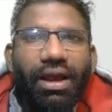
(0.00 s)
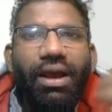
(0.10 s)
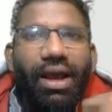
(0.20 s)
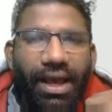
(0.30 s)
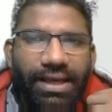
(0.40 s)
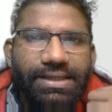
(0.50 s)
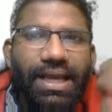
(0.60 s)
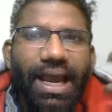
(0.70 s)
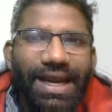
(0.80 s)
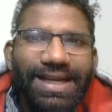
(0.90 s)
his
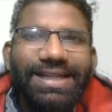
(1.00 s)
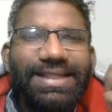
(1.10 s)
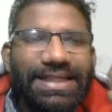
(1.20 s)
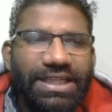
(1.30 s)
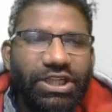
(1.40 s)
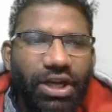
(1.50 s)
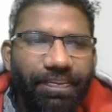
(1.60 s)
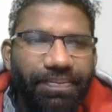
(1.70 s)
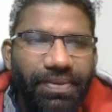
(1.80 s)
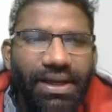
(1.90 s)
Indian citizenship.
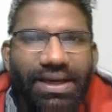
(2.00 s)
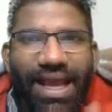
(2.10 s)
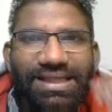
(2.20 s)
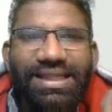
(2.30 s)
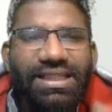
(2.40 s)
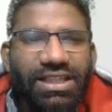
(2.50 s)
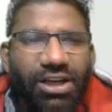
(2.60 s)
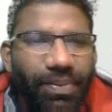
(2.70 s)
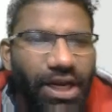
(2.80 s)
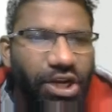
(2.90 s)
Next is
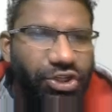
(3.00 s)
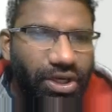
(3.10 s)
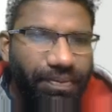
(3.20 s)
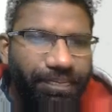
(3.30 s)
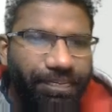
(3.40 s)
termination.